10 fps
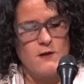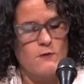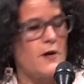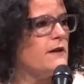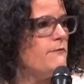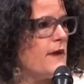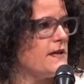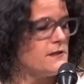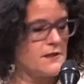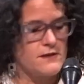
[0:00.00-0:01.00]
what it
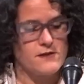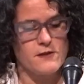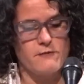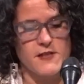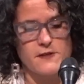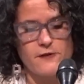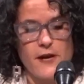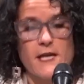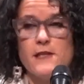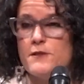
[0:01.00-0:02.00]
meant to
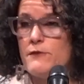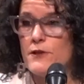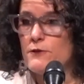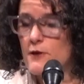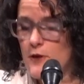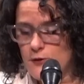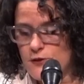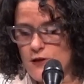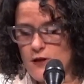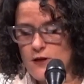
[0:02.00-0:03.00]
integrate into a new
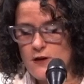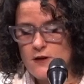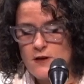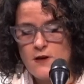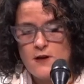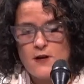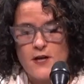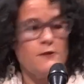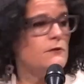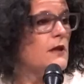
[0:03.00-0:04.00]
culture,
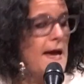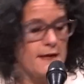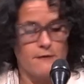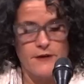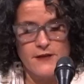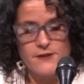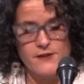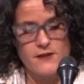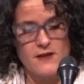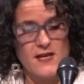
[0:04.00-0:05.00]
a new
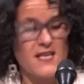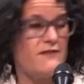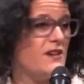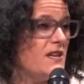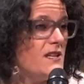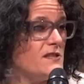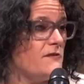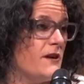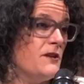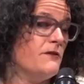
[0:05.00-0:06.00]
language, and even
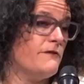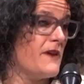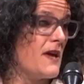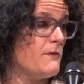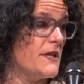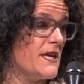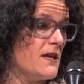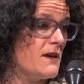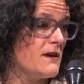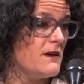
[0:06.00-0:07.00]
into a new
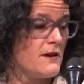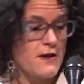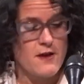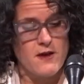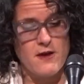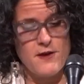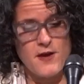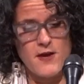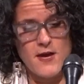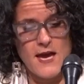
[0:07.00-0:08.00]
family.
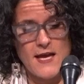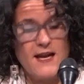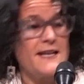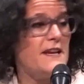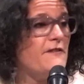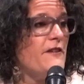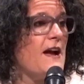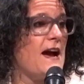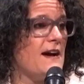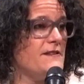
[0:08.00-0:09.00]
And I never
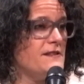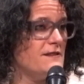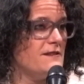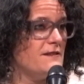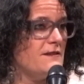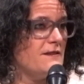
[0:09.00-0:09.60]
asked.